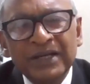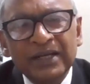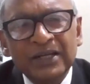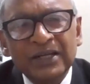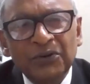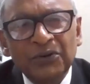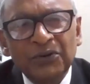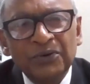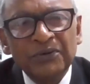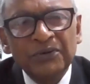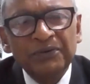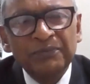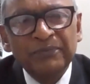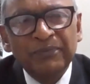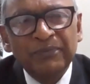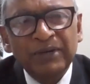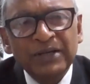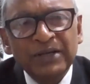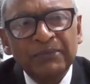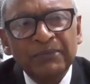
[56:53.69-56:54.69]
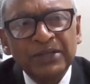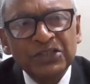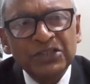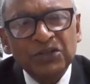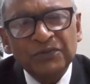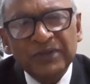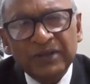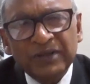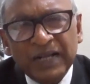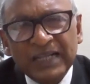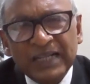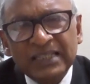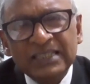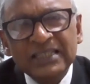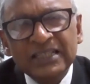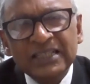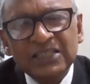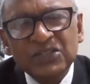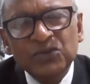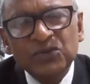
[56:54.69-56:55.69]
Now, much of the writing
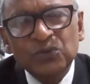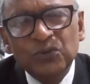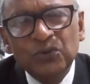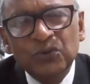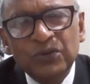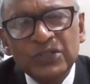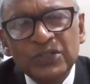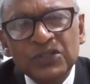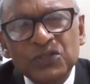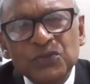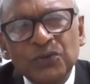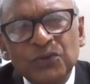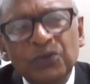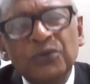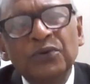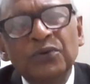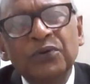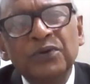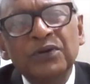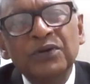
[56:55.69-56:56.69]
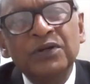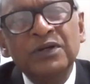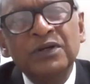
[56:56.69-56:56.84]
that they do is so